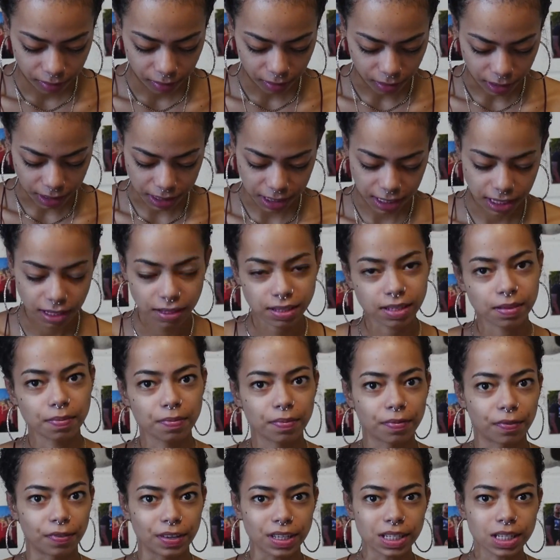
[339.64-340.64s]
Let's get some
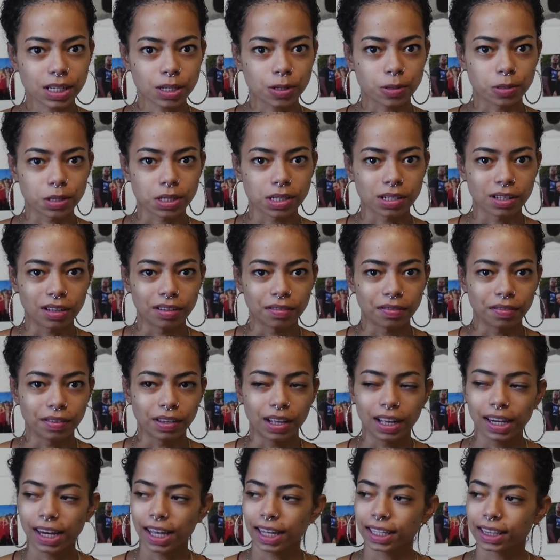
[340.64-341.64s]
physical stuff.
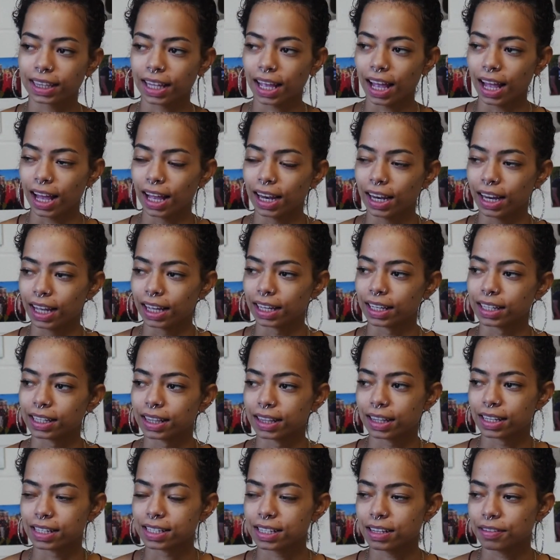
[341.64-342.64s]
I like that.
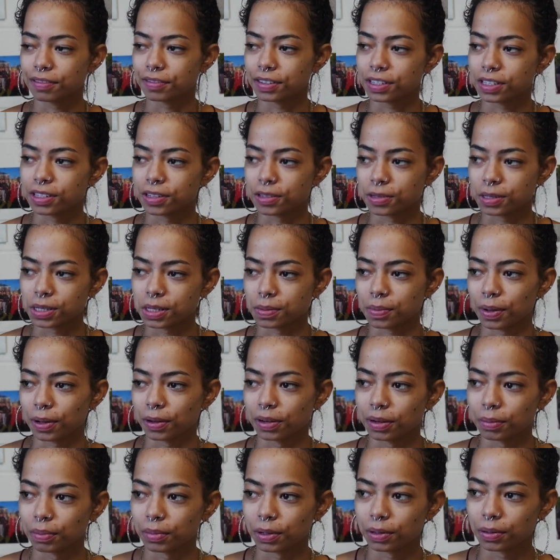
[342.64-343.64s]
Let's get physicals about
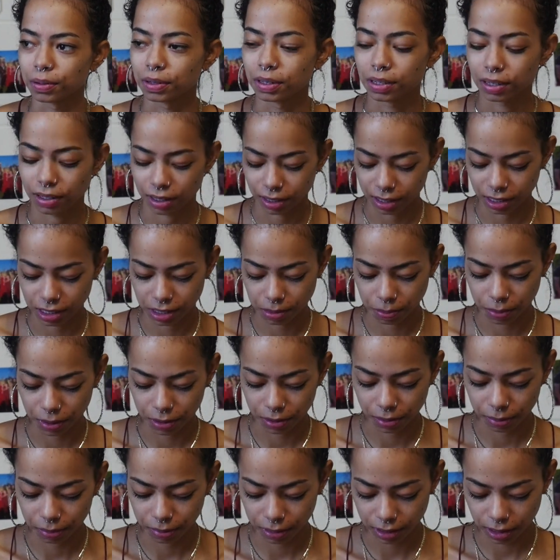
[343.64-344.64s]
number 1.
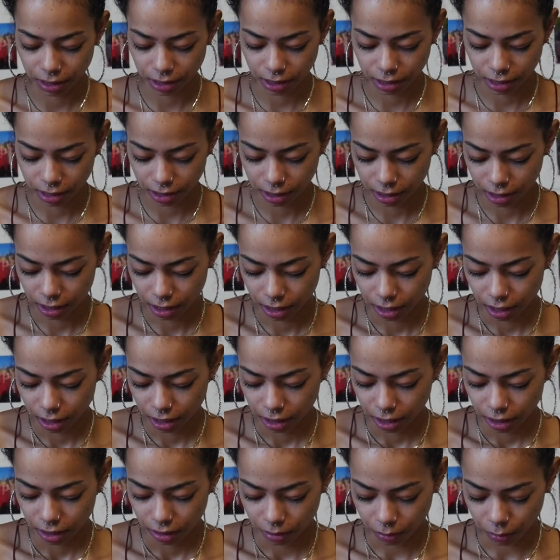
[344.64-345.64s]
Spirit, please.
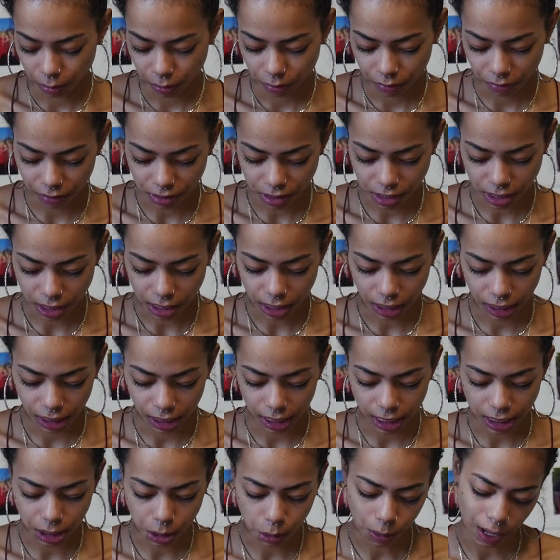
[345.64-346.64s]
We're physically
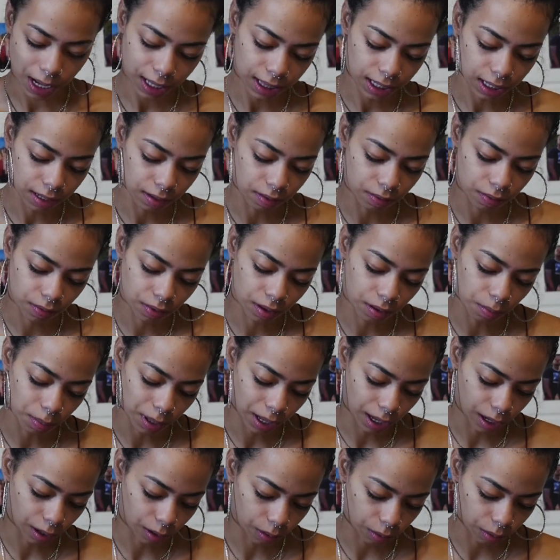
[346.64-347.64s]
attracted
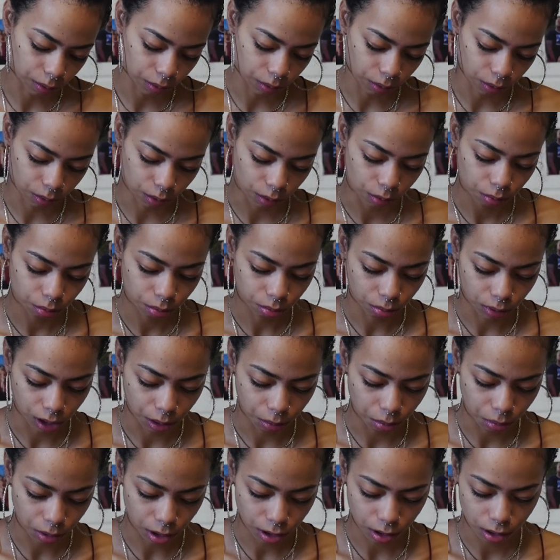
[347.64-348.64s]
about group
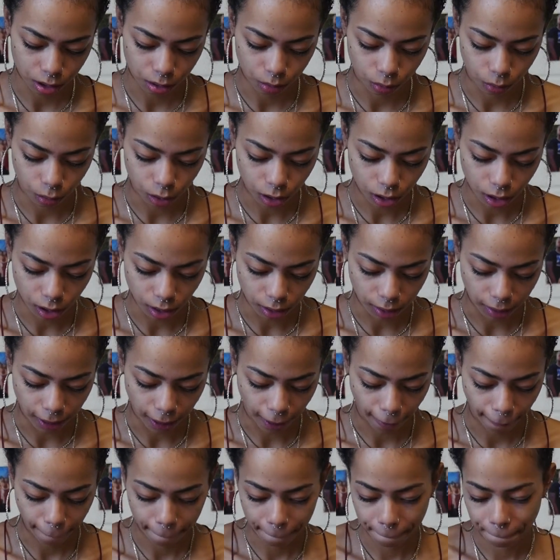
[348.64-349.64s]
number 1.
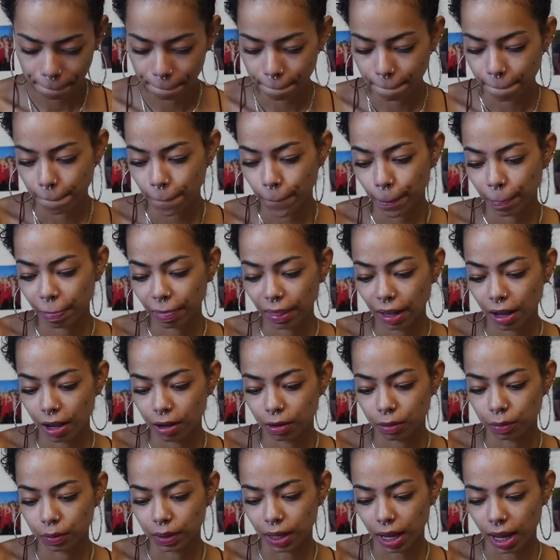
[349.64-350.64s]

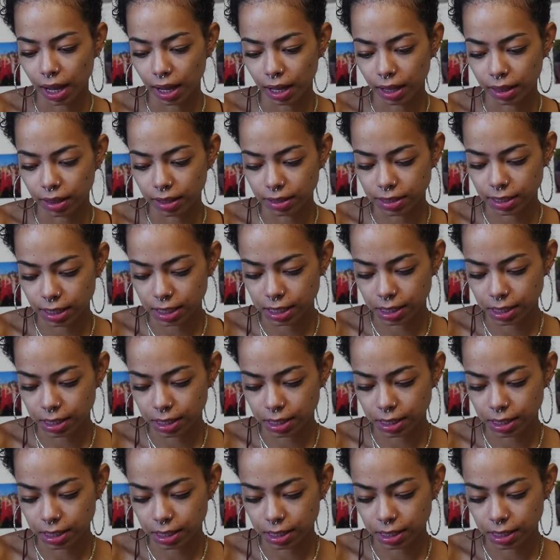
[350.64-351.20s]
We have the